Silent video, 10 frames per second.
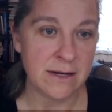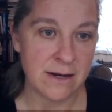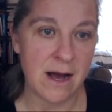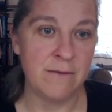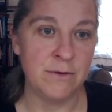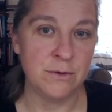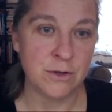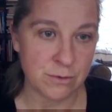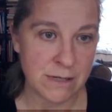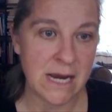novel,
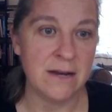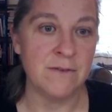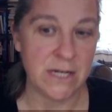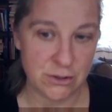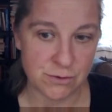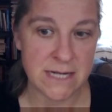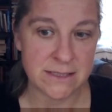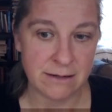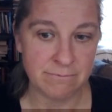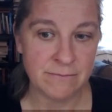creative, and
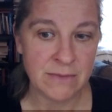interesting.